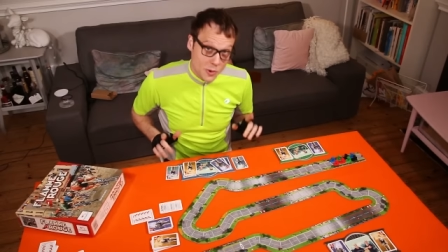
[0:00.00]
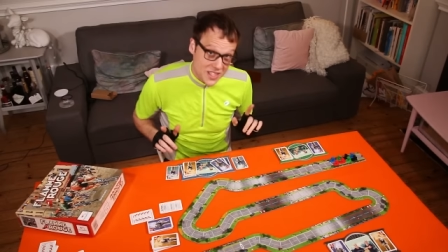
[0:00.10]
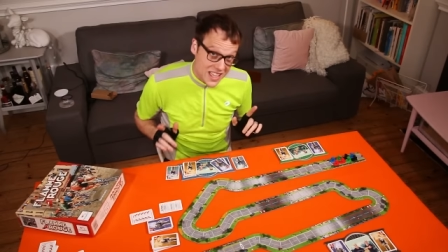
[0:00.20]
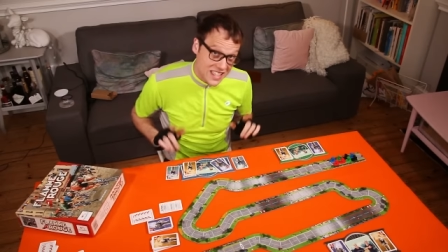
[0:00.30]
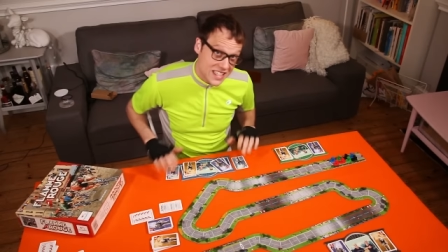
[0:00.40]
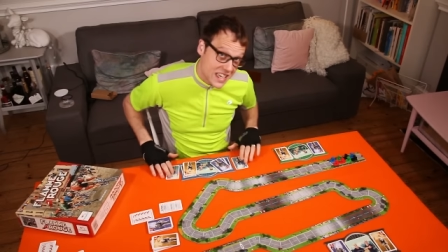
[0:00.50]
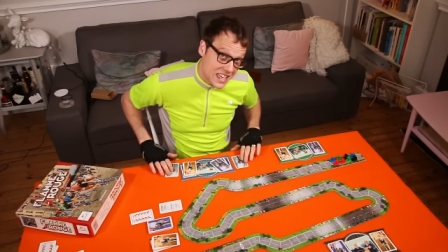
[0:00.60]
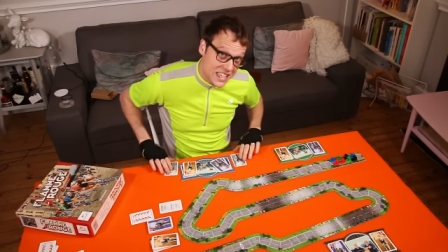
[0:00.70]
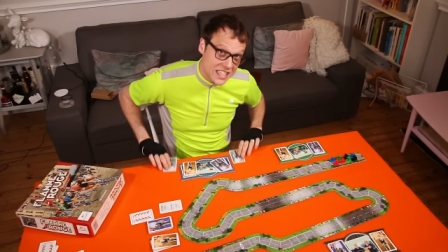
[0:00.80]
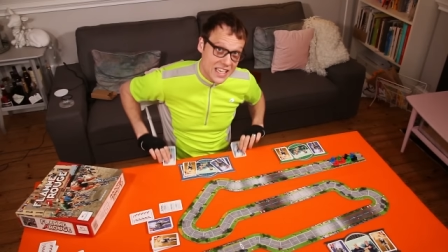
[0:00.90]
Once that's
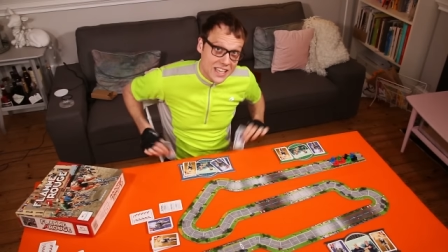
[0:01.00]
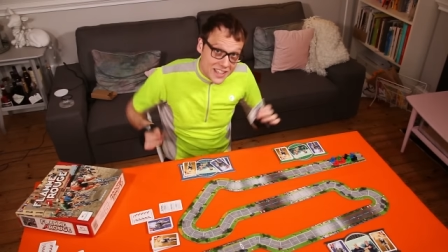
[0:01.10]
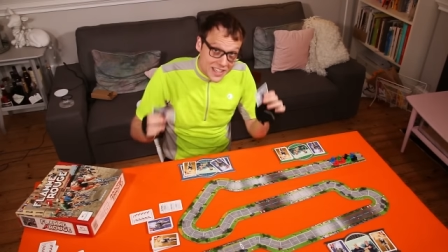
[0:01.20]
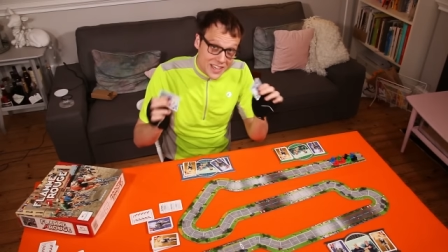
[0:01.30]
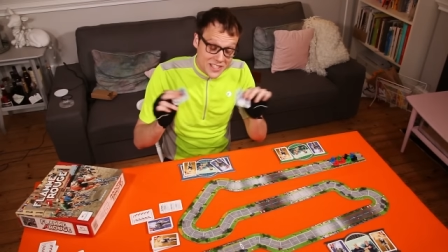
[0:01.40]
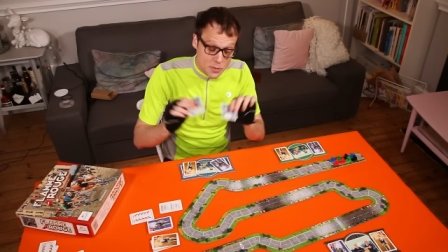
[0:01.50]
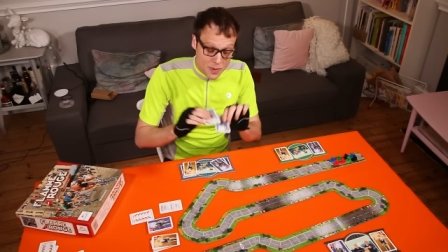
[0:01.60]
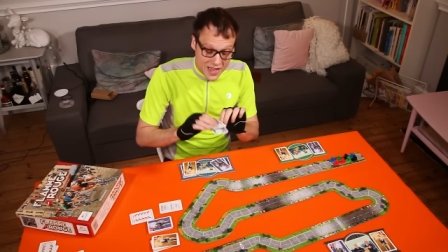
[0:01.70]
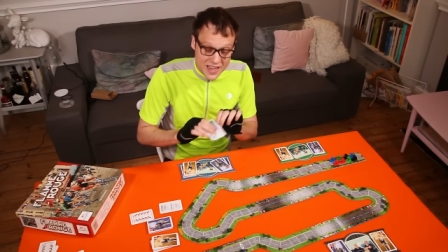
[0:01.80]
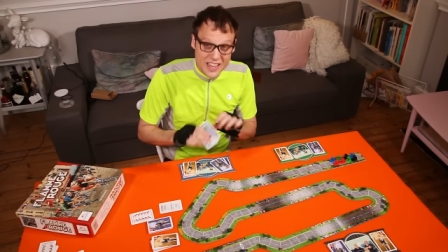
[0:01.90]
done, you take the cards
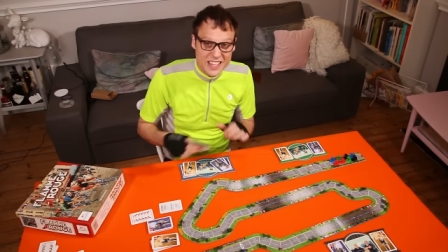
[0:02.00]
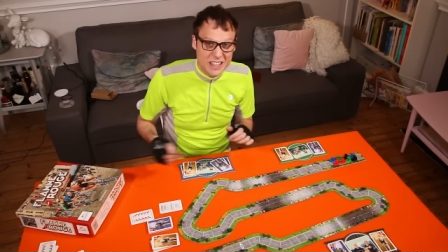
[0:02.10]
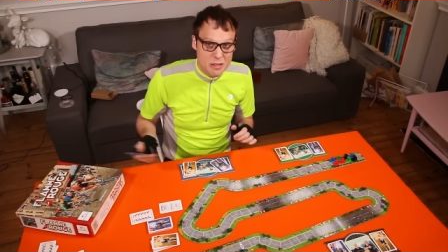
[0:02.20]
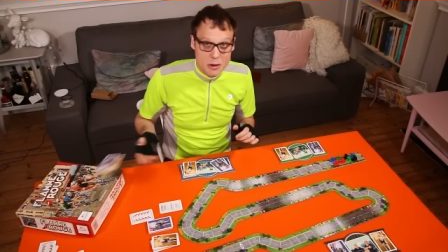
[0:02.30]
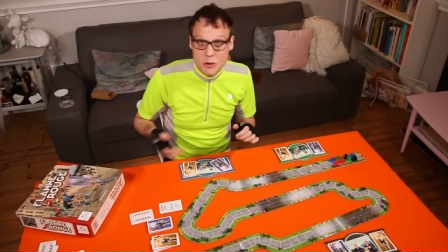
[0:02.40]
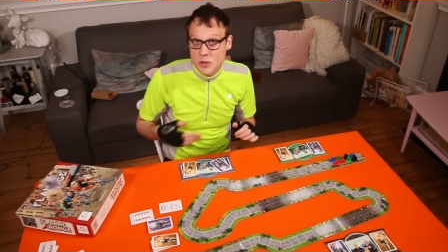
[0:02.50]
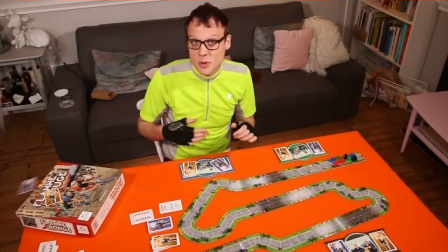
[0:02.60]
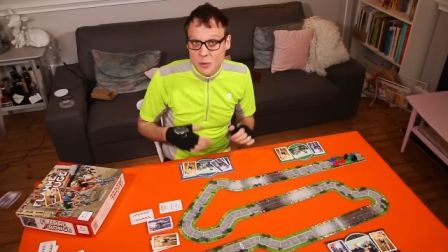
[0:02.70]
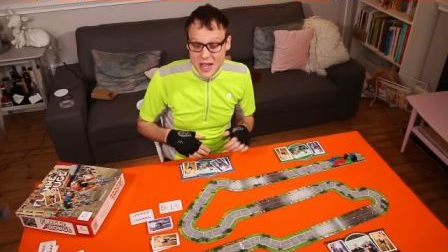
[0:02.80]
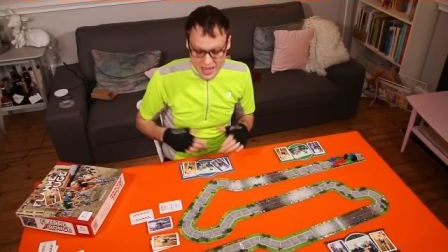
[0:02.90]
you play and you throw them
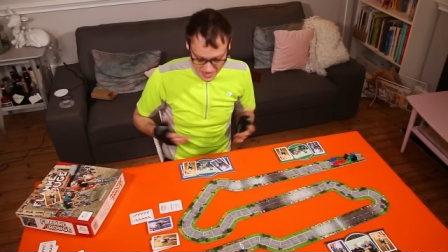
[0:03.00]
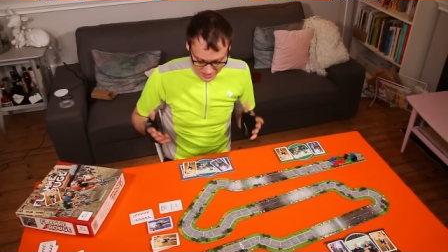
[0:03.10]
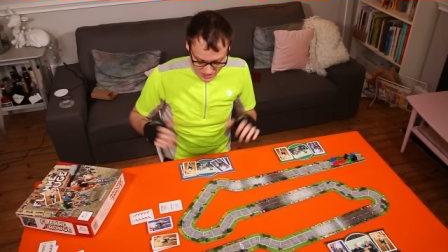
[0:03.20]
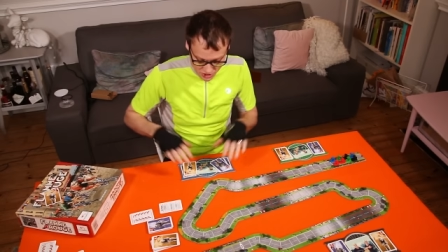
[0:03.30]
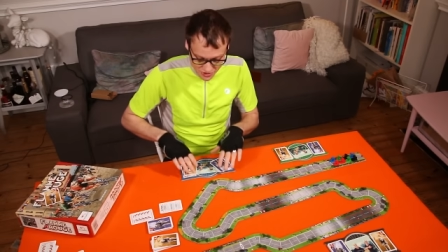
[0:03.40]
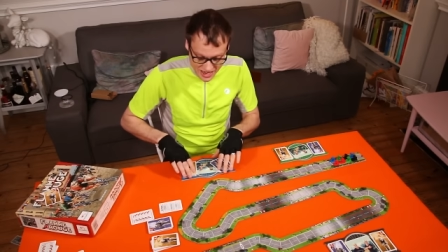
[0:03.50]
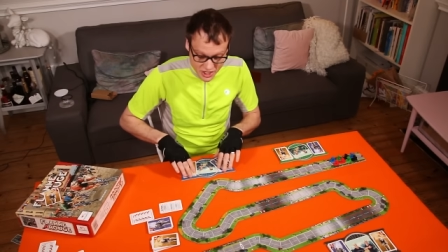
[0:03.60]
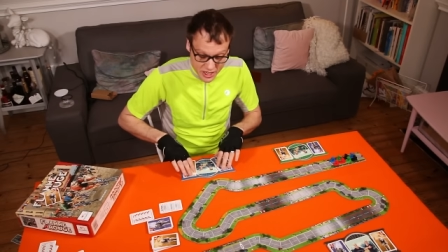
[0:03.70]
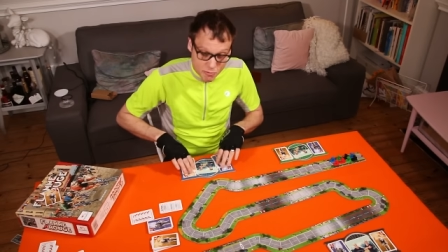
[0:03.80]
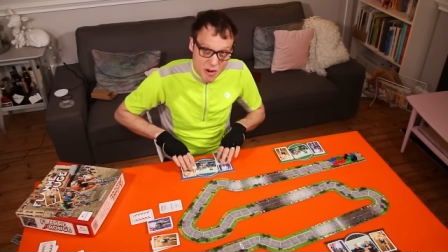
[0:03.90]
away as you
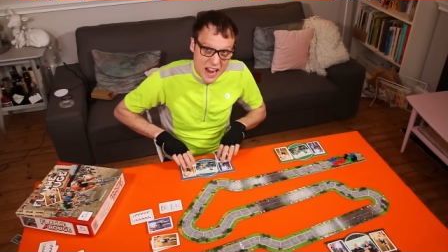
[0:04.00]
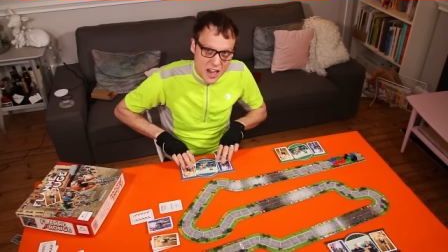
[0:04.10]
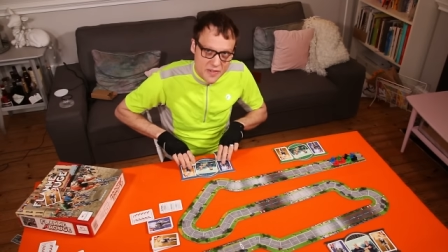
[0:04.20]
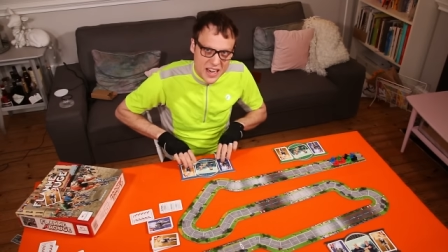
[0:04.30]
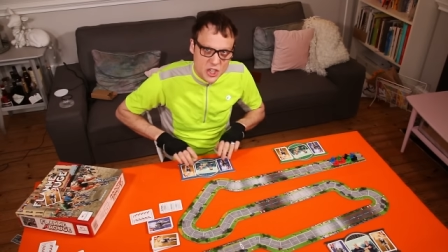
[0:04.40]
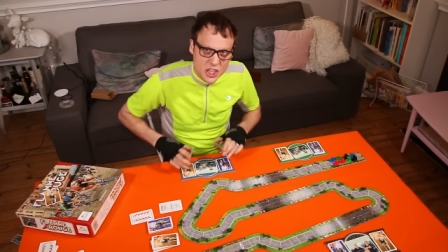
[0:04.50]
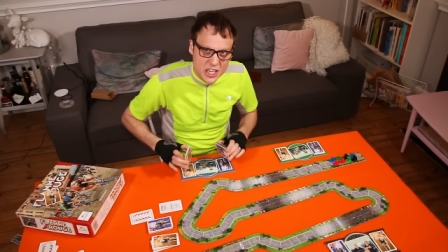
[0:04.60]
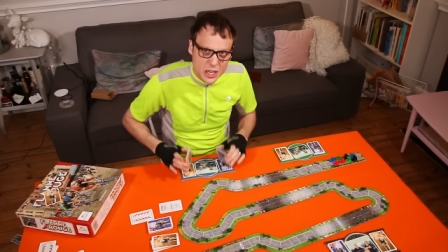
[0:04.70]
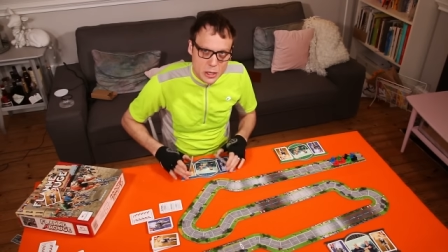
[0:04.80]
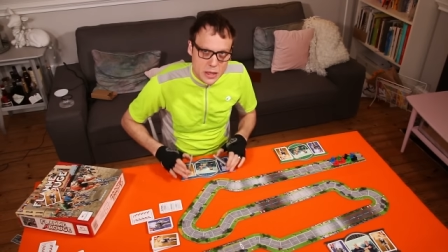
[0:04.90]
gradually run out of
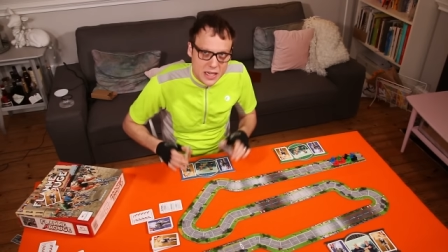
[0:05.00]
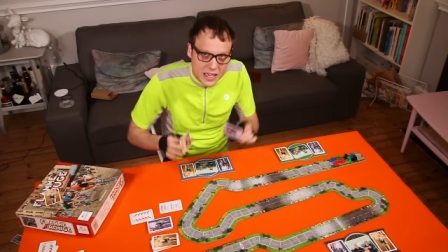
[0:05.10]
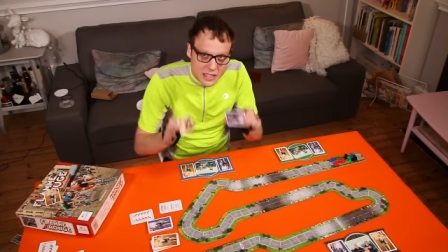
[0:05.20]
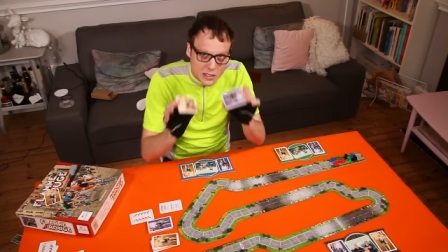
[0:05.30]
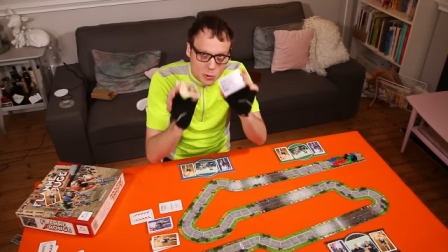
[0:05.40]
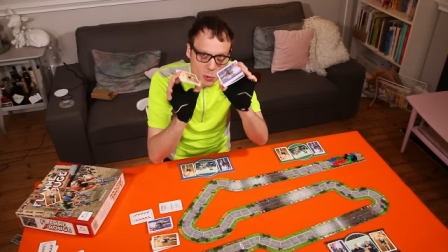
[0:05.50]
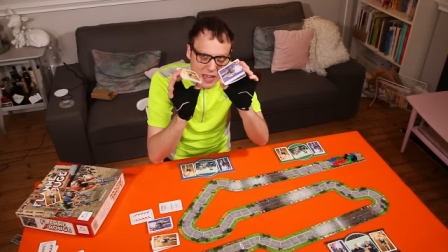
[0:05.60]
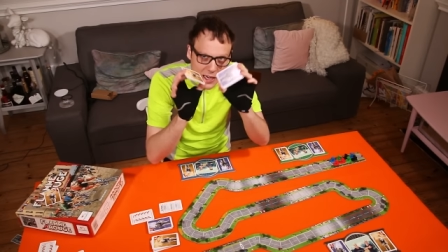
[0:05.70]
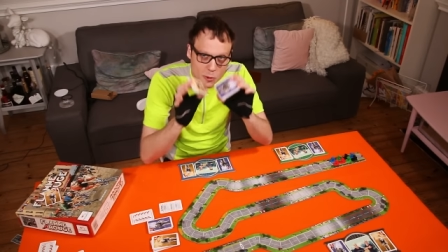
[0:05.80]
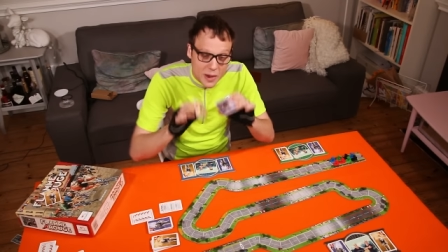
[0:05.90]
energy in your thighs and
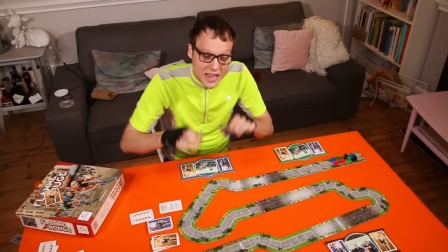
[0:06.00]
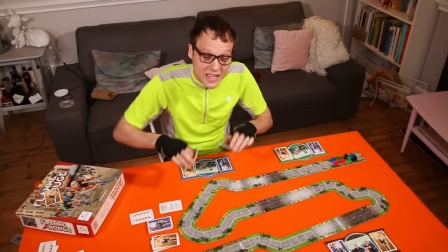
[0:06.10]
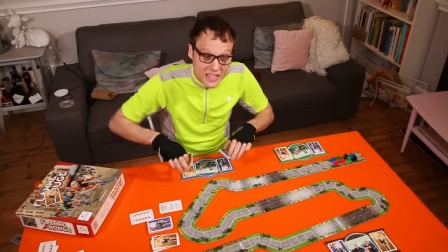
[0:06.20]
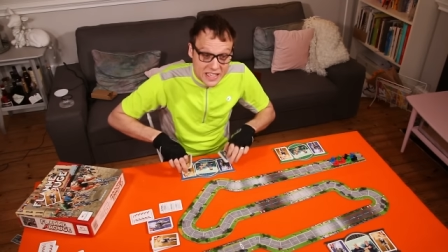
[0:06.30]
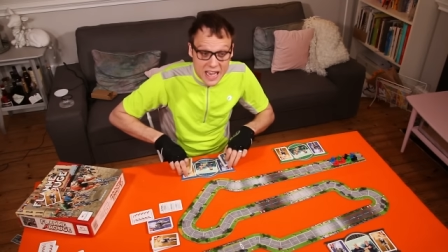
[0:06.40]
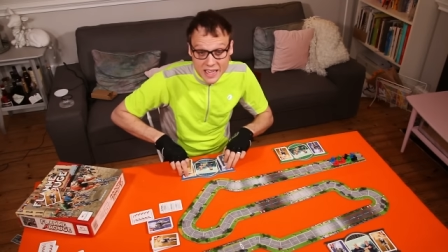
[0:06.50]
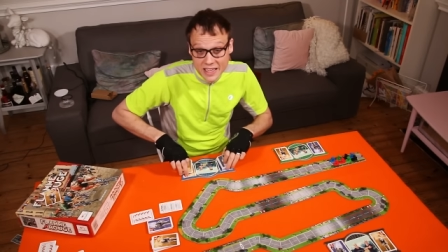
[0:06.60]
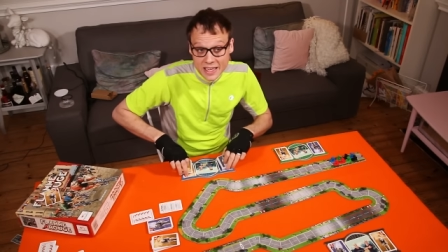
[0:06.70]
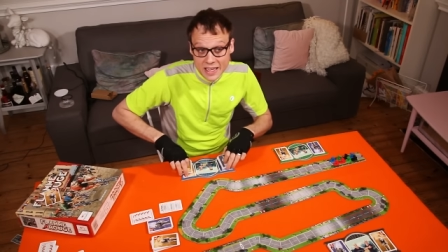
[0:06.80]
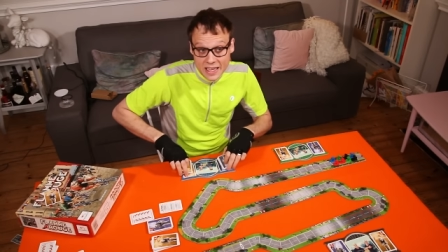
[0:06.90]
whittle away at your deck.